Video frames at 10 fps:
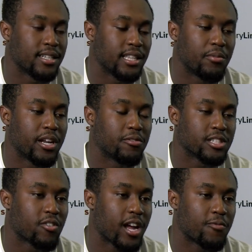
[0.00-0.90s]
Liberty was
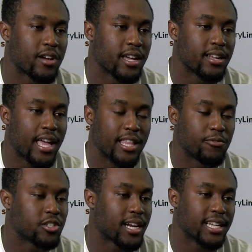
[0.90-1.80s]
a great win, and then
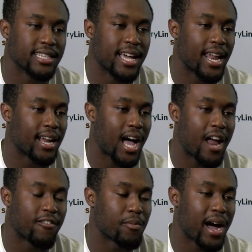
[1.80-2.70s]
we try to get that
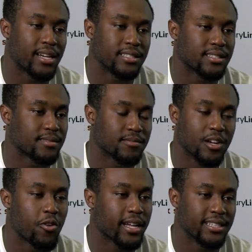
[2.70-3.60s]
out of our mind as
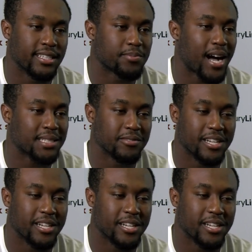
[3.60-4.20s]
quickly as possible.